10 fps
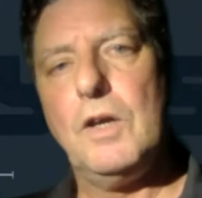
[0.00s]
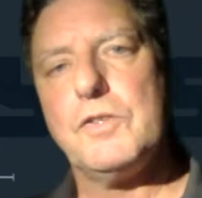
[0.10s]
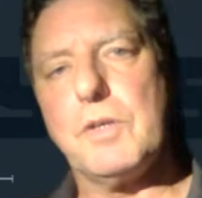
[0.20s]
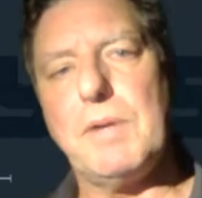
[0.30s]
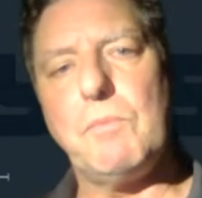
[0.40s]

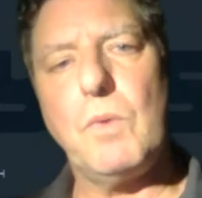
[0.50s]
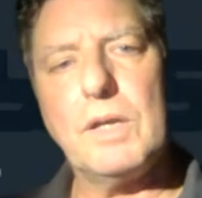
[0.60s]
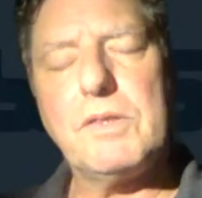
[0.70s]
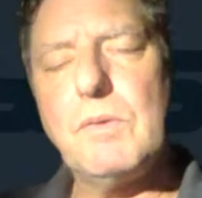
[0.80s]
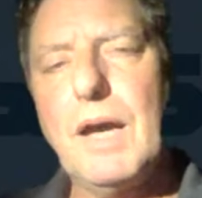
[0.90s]
So, but
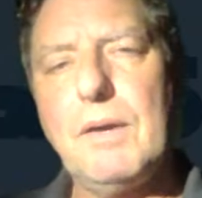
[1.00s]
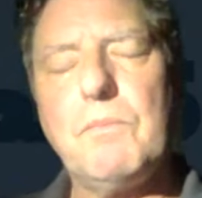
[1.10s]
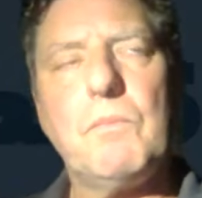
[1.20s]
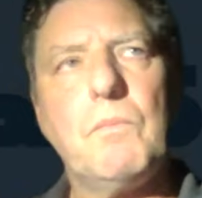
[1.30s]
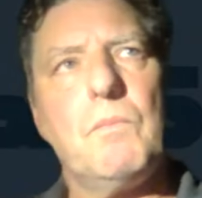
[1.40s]
what do I
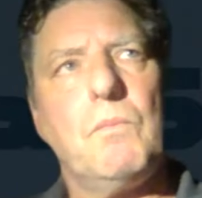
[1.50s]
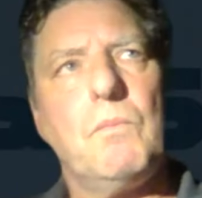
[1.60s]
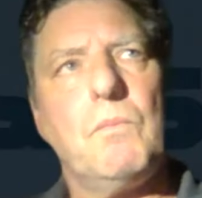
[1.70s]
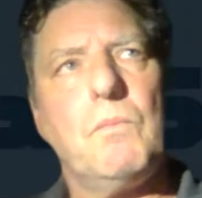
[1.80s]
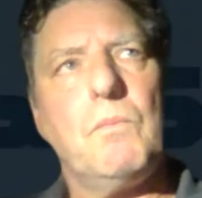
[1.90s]

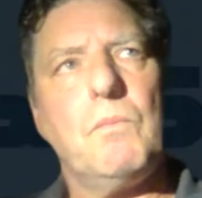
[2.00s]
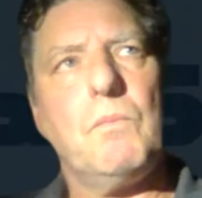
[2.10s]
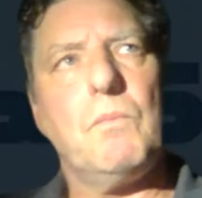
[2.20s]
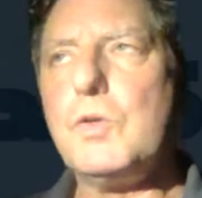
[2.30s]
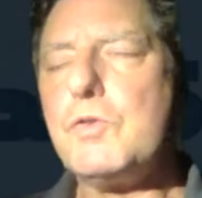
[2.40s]
want
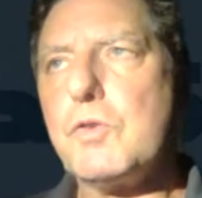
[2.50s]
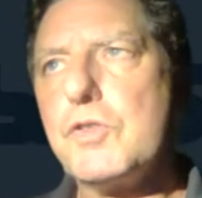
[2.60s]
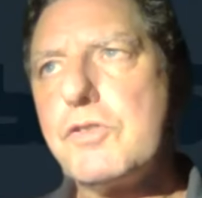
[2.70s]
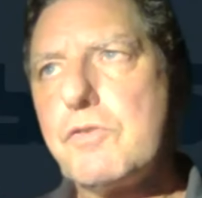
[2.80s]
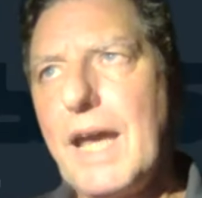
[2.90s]
to
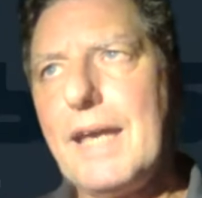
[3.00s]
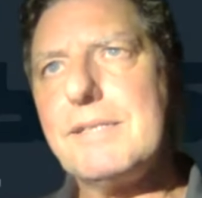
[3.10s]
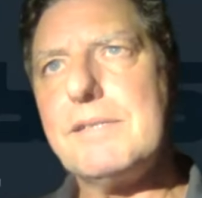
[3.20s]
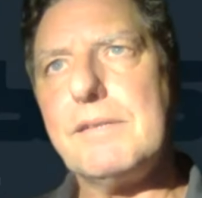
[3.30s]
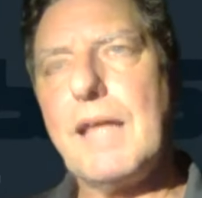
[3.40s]

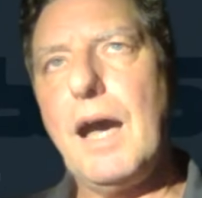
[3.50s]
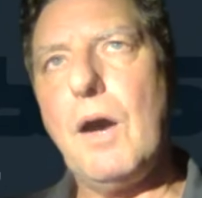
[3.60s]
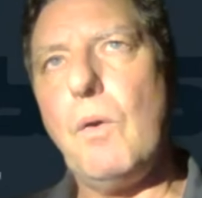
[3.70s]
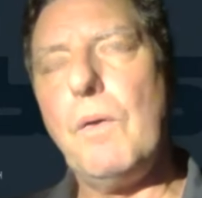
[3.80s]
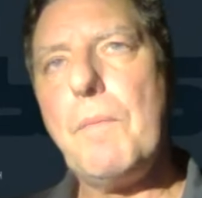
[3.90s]
stress
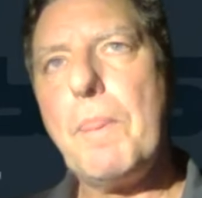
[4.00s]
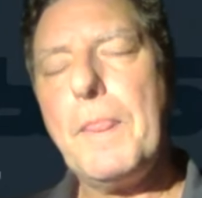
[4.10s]
now